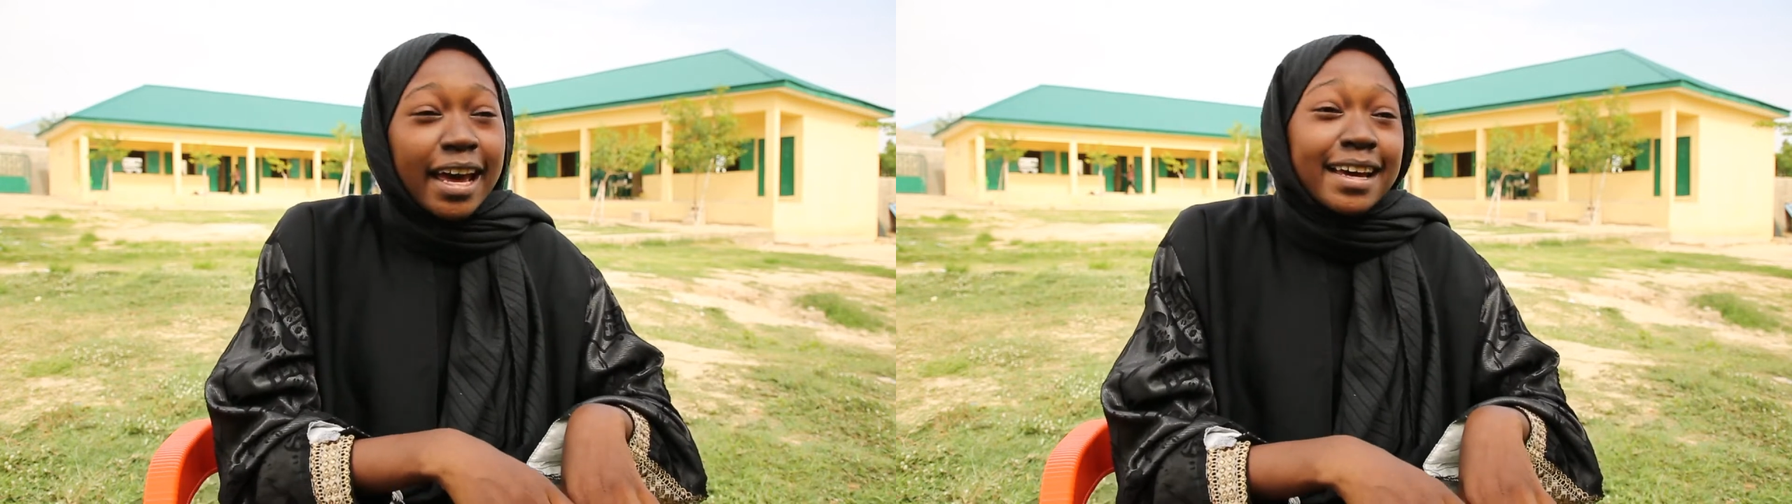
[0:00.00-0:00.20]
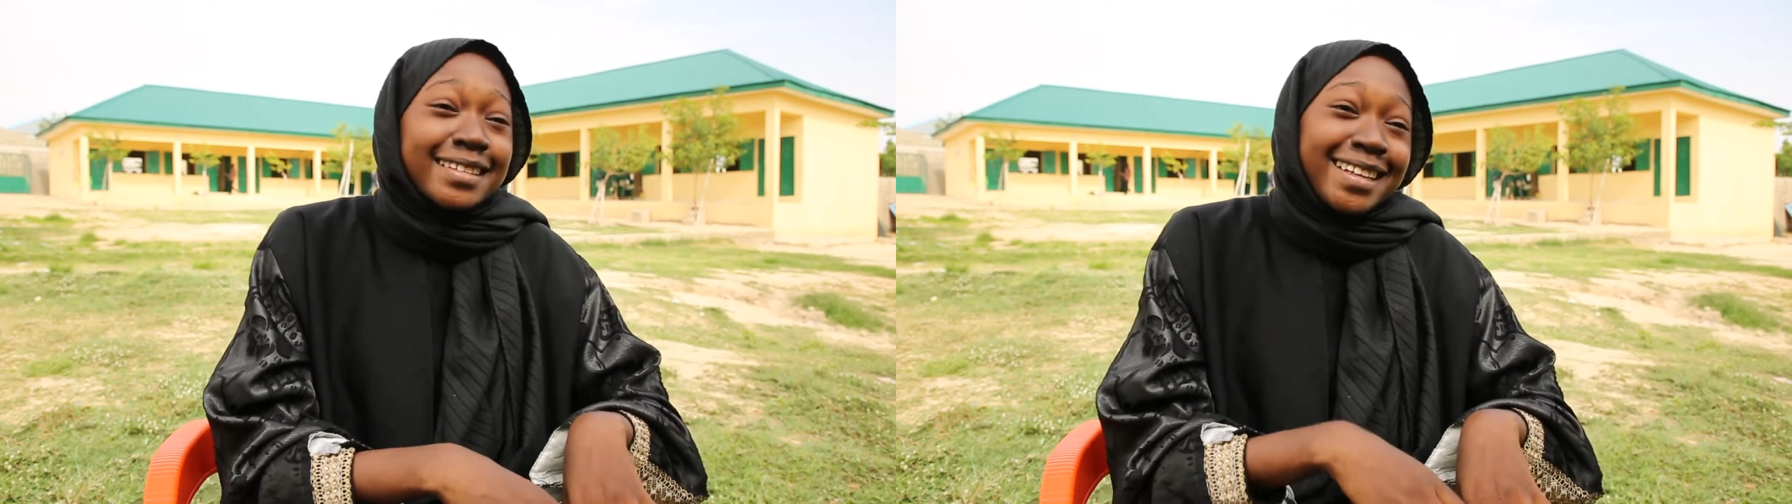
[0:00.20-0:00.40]

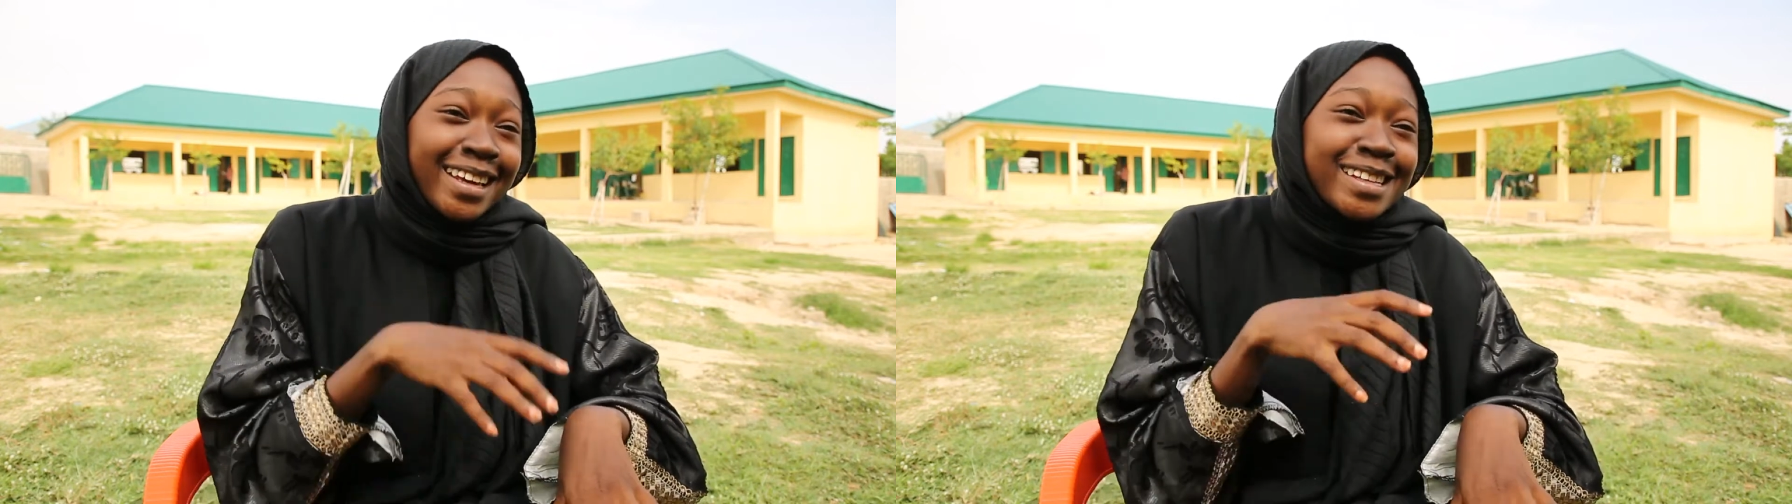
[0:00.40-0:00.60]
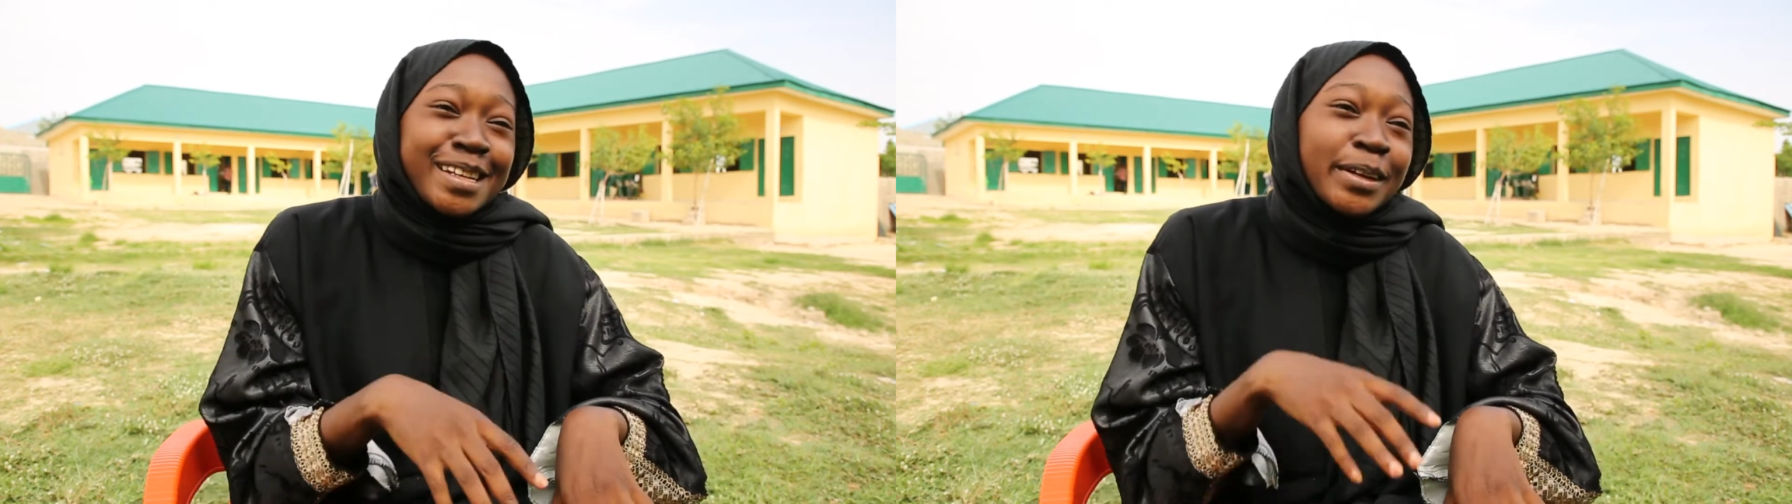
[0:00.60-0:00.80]
and the
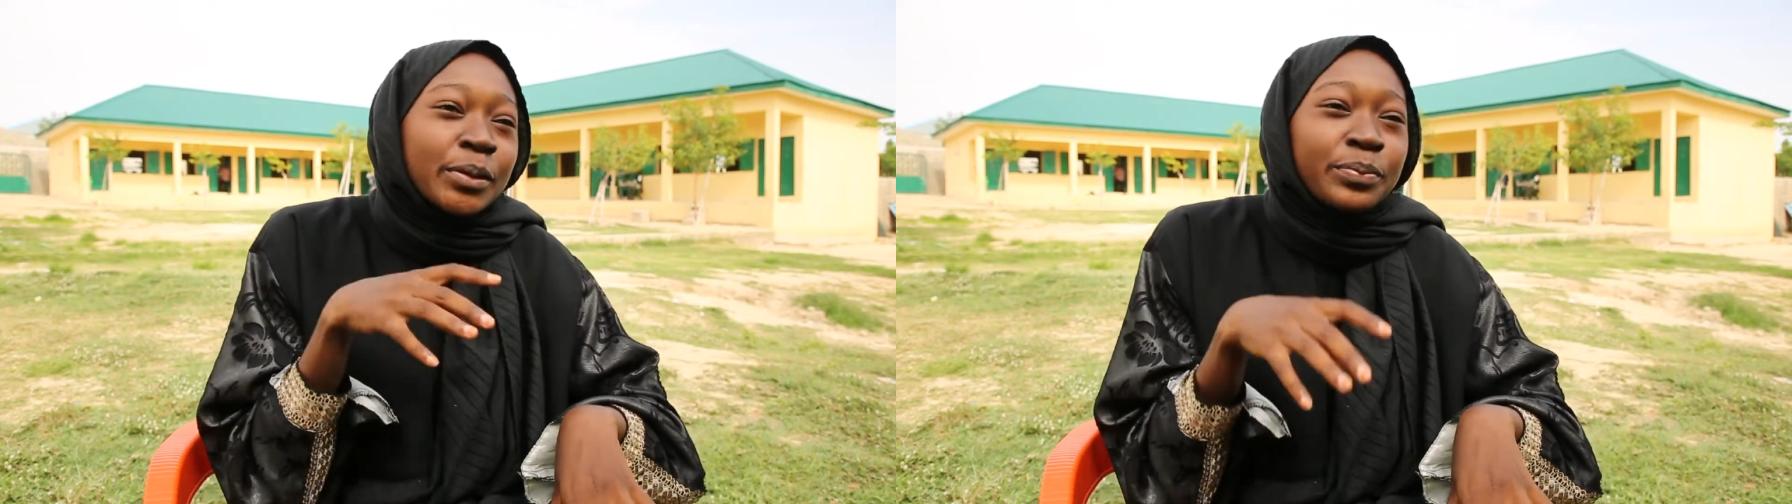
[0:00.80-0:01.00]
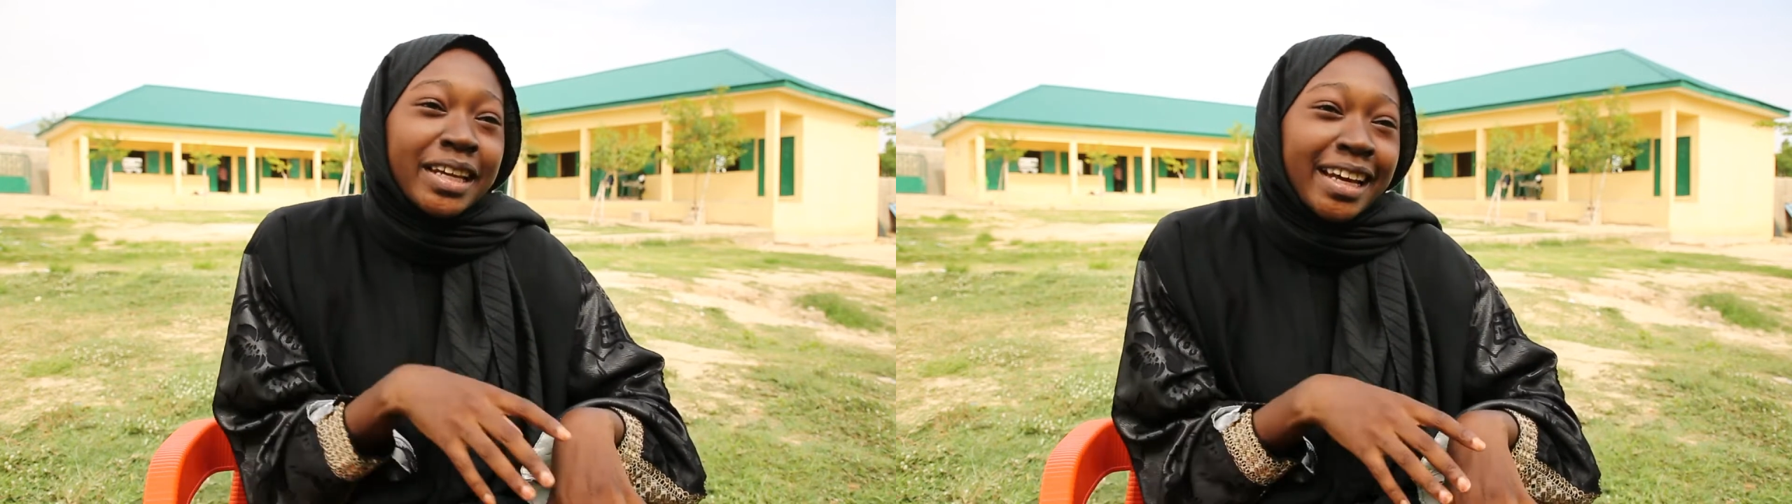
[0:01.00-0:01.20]
kids end
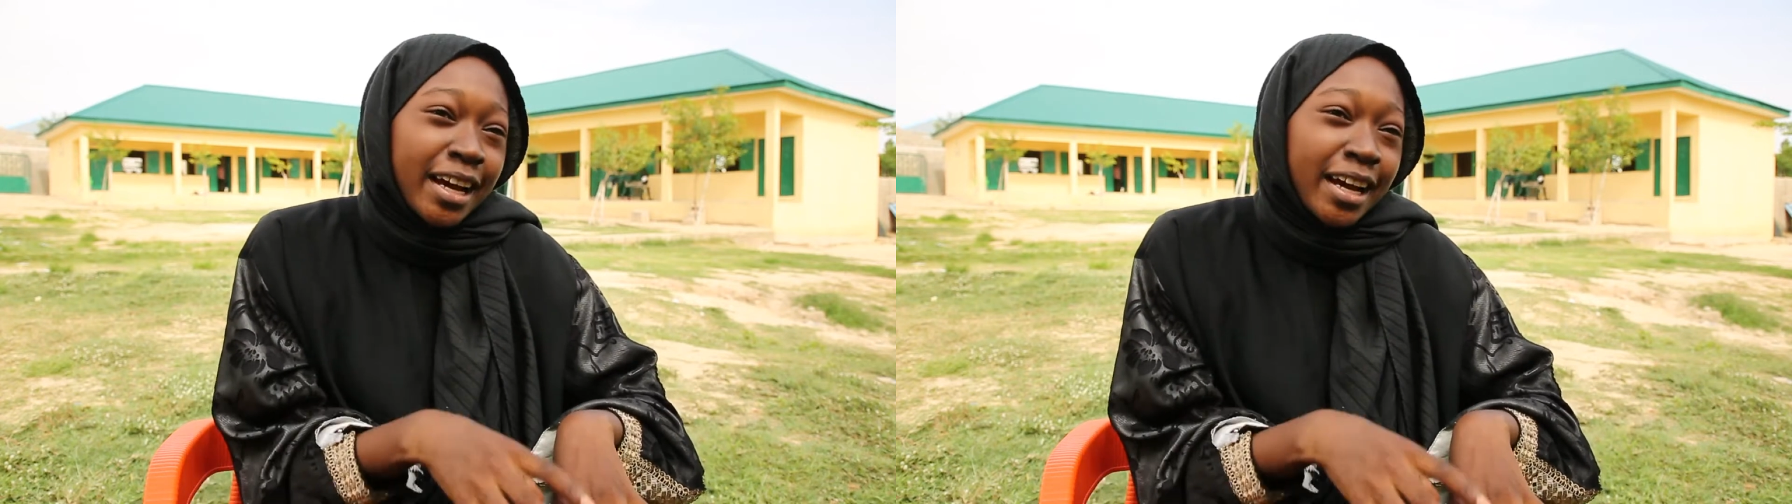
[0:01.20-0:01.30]
up being